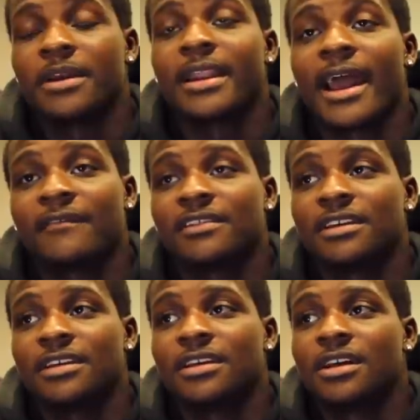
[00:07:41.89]
being an
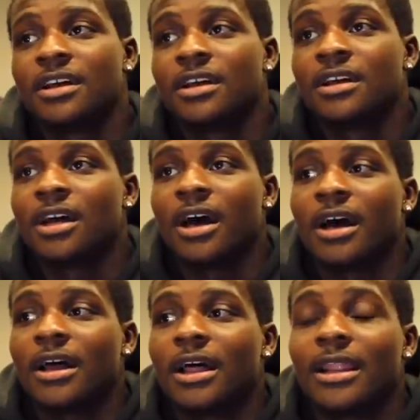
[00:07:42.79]
athlete,
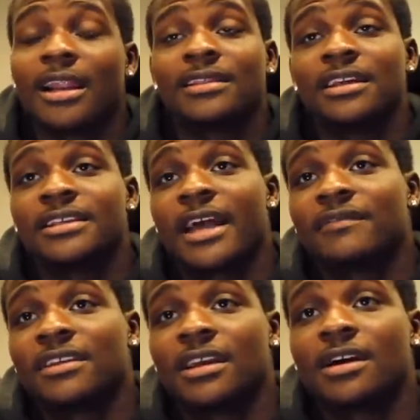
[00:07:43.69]
a lot of things have
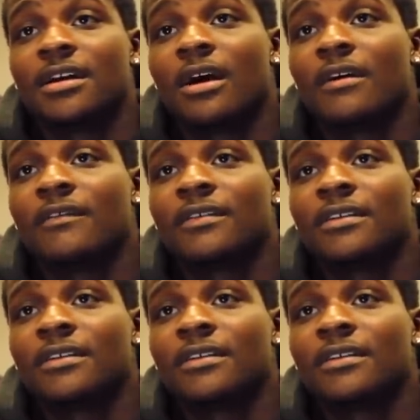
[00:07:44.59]
to get cut off.